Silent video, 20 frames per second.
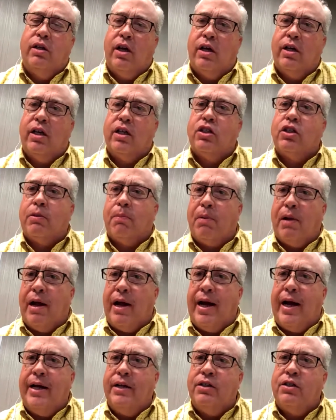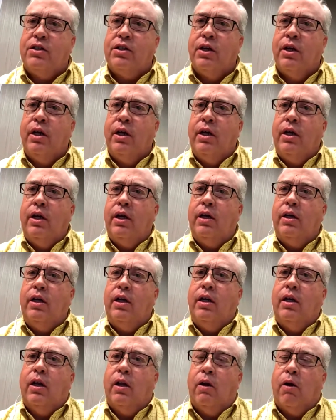get supplies
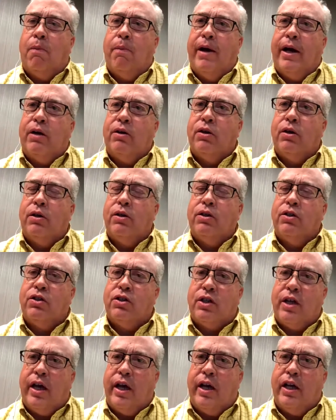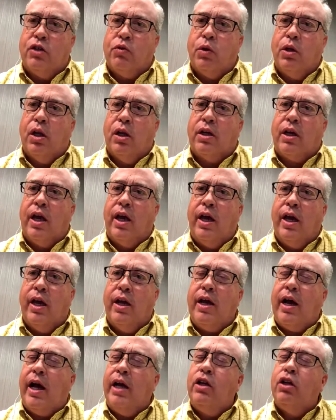in little better stead as we look ahead.
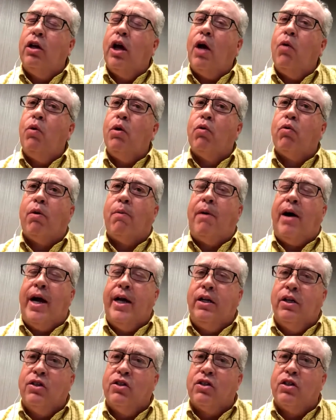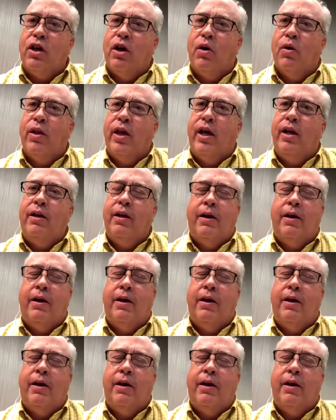I will remind us, though, that,